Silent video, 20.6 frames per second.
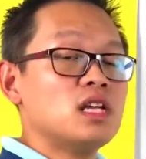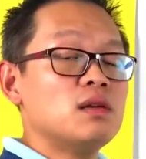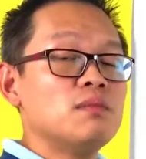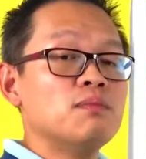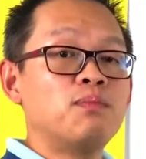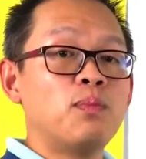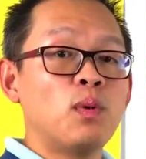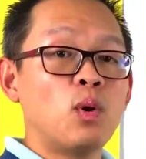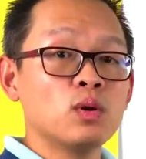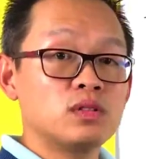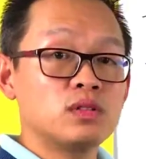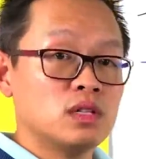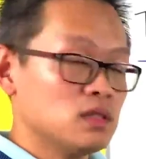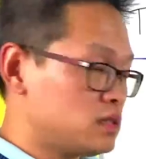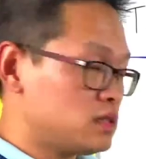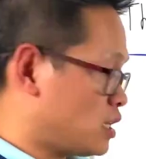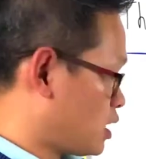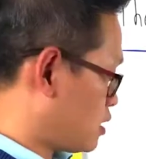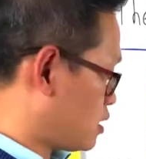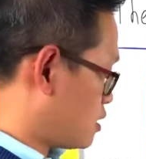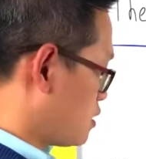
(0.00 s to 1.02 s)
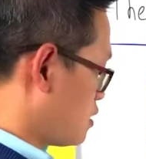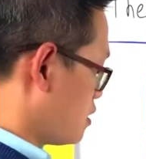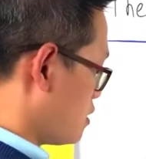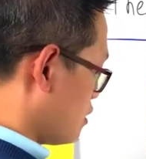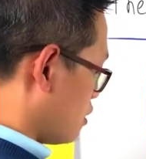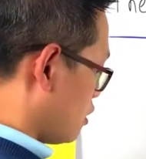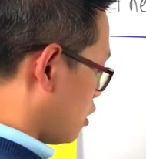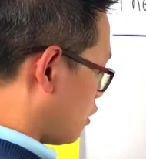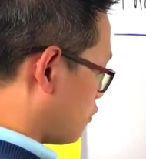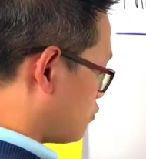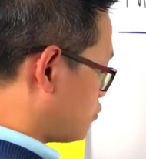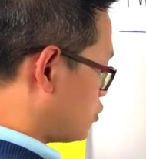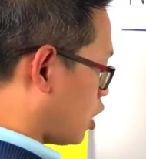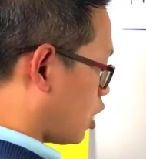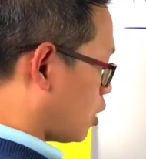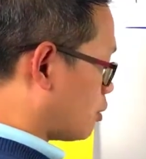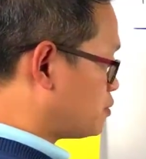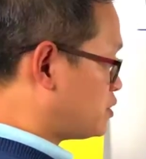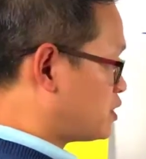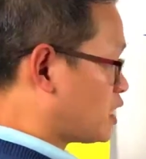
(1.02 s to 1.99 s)
important thing of the
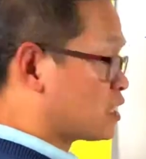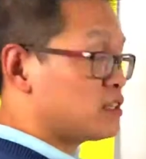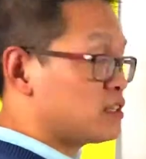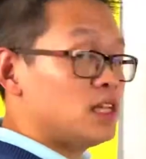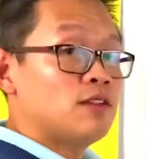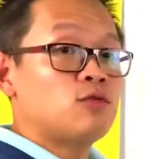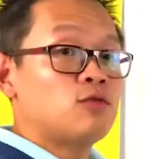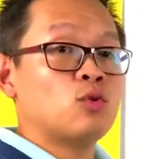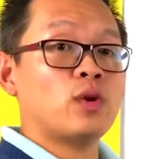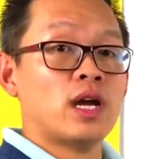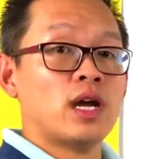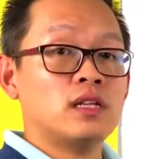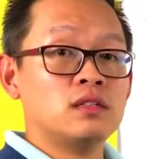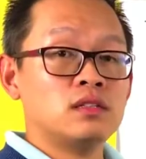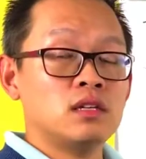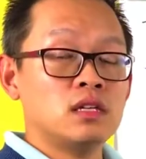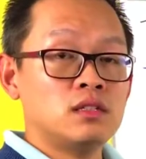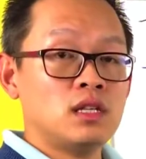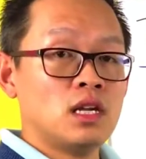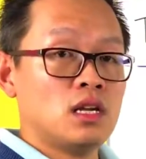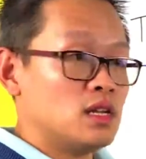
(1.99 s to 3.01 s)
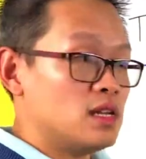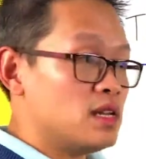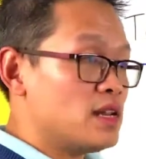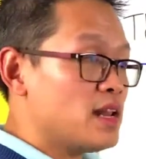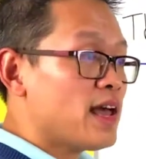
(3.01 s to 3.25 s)
objective to entertain,